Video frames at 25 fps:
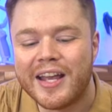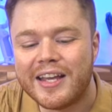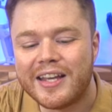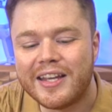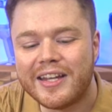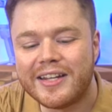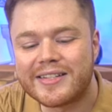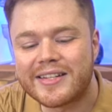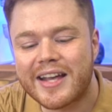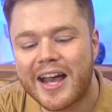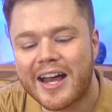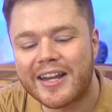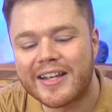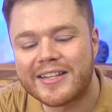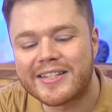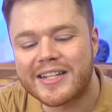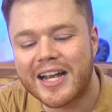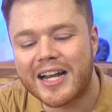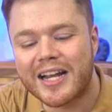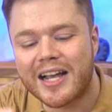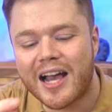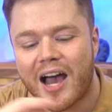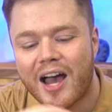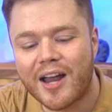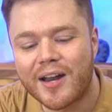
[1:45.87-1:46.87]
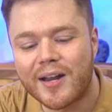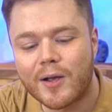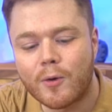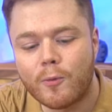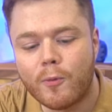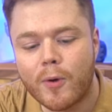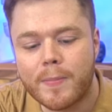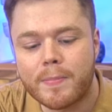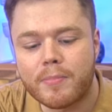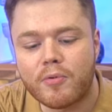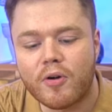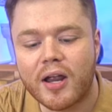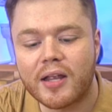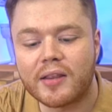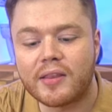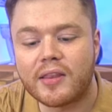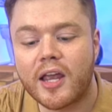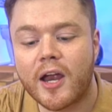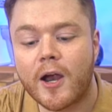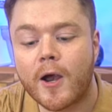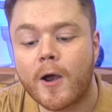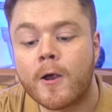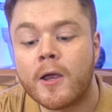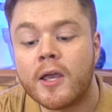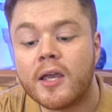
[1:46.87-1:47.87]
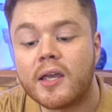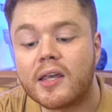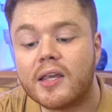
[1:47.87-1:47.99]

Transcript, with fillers: He's got his iconic whip right there.